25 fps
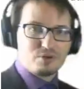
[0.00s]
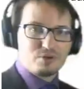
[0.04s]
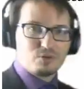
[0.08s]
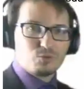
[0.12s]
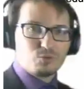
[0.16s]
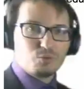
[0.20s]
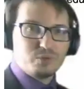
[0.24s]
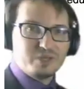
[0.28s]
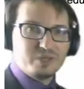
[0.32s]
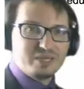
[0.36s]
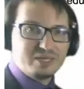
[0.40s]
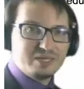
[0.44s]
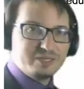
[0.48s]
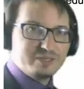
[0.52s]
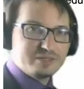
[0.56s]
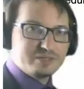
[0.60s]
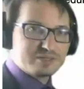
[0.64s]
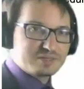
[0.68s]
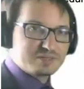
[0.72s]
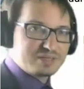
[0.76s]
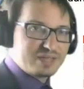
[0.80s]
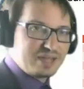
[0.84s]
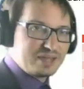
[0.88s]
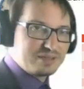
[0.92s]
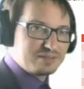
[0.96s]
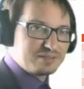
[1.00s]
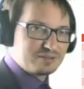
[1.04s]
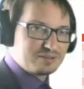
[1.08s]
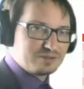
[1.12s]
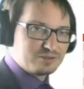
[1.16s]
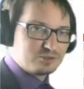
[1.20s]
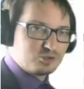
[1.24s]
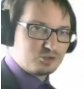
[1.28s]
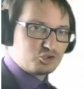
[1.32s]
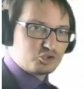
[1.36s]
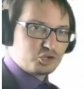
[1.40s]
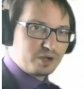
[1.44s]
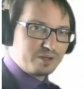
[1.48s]
we instead
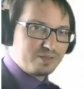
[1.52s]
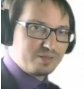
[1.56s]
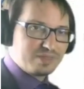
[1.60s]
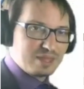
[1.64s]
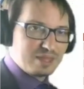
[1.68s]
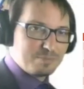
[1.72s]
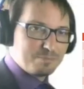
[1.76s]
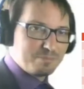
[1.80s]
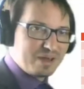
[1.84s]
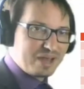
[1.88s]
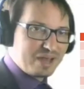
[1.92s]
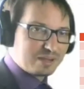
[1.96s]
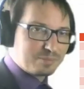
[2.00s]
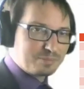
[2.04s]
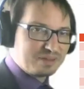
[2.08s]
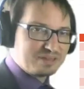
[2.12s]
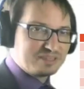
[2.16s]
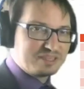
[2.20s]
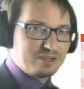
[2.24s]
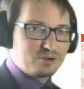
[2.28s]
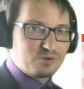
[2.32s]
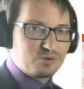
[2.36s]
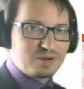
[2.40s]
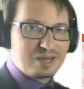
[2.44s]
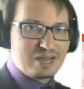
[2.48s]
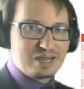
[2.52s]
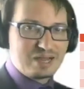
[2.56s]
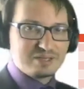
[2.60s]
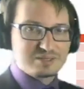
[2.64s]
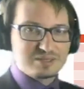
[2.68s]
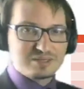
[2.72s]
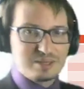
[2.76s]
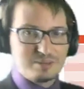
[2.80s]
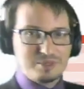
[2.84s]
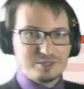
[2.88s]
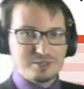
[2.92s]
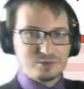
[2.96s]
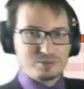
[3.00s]
join them back, materialize
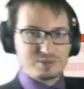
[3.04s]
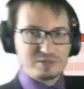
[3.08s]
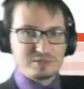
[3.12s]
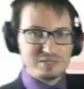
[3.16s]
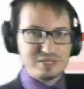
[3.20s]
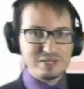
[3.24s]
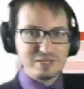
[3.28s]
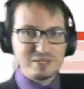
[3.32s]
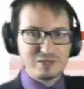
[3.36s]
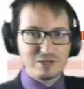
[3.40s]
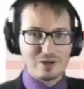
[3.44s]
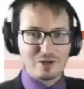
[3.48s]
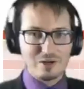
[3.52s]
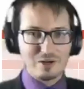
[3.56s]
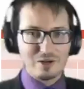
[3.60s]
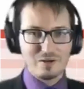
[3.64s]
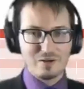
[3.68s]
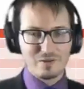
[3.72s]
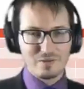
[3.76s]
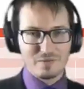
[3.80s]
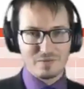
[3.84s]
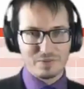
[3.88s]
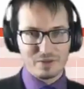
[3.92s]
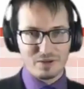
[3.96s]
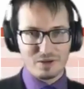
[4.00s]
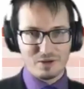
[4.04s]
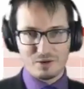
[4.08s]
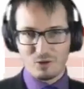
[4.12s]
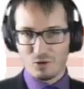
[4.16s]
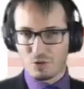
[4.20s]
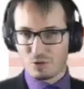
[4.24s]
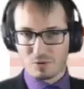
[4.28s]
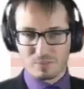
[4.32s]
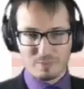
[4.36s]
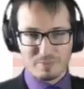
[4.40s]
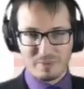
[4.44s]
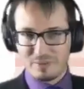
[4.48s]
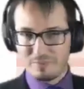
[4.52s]
them in a single
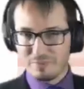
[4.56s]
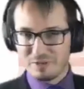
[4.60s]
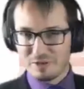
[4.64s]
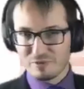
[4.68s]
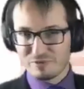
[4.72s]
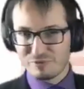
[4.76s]
or maybe a